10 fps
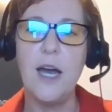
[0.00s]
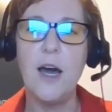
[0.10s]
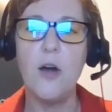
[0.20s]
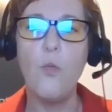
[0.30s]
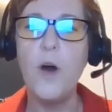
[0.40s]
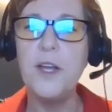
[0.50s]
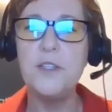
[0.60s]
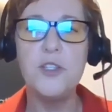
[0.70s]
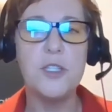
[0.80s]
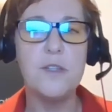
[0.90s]
Uh, one
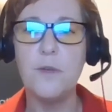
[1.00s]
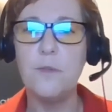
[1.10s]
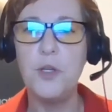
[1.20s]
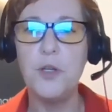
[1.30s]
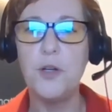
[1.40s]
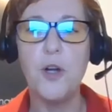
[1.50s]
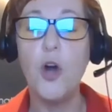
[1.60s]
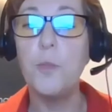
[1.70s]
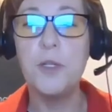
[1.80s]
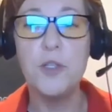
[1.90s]
is just from pure
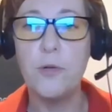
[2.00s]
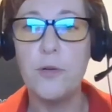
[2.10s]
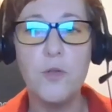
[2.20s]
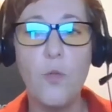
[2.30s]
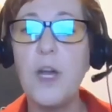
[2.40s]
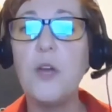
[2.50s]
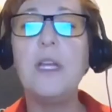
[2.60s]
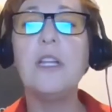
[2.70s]
open source. What can we